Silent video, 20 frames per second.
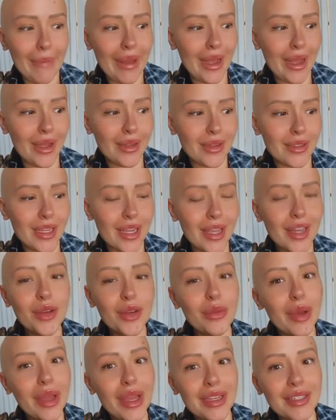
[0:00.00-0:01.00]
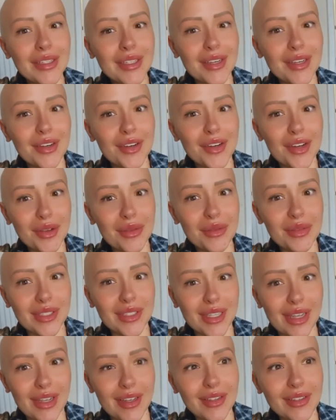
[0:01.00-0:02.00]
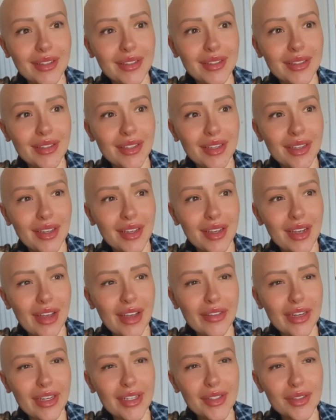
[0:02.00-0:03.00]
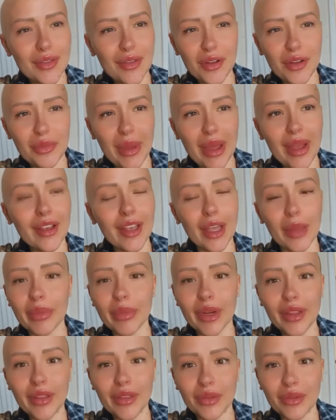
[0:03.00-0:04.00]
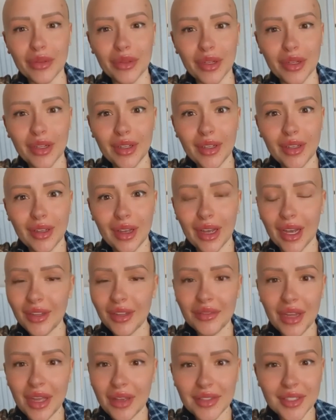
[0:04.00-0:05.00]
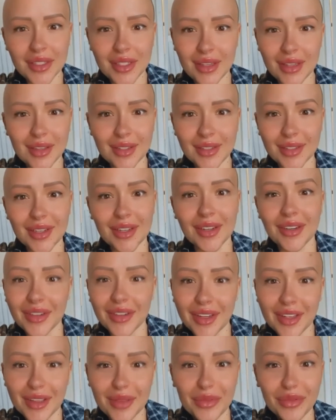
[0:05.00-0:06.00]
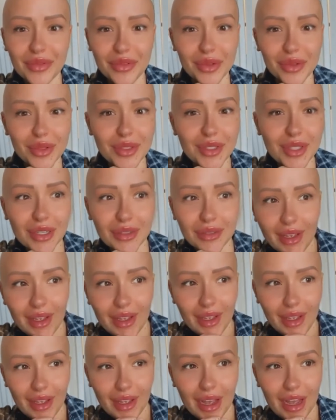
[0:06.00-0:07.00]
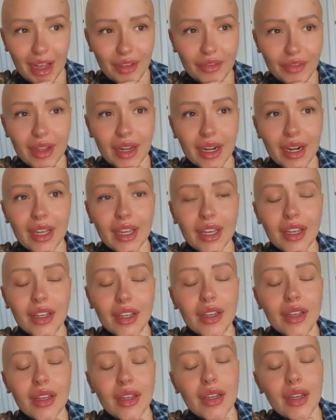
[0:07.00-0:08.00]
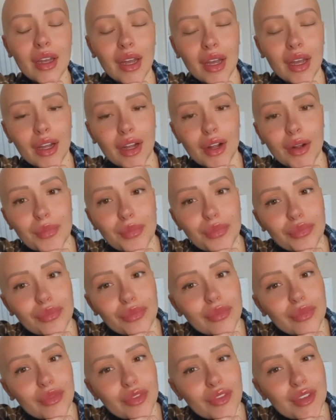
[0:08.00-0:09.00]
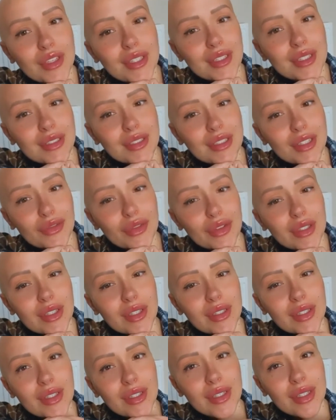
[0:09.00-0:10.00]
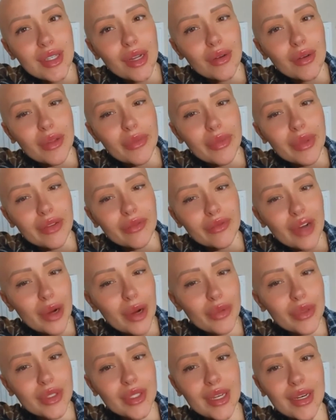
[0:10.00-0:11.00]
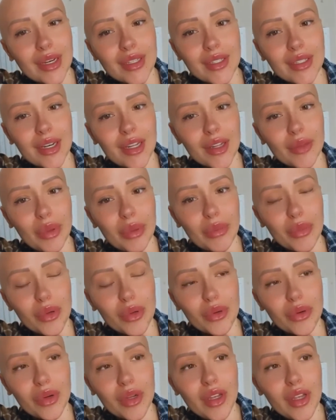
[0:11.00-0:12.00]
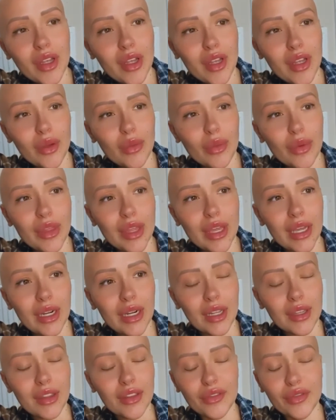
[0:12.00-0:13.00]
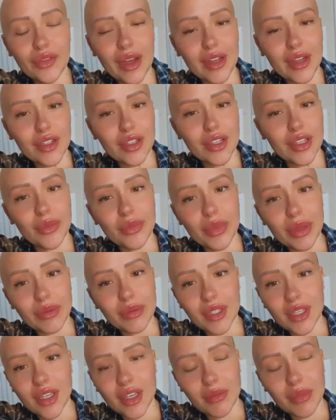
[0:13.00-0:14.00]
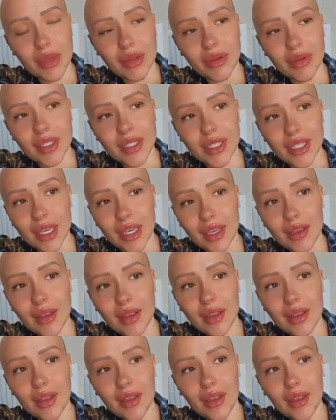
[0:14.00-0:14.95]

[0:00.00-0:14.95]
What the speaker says: And in a way I didn't notice. And then I scrolled back up and I thought, I've never seen this girl on here before. So I feel like physical differences are slowly being represented a little bit more within like the fashion and the beauty community.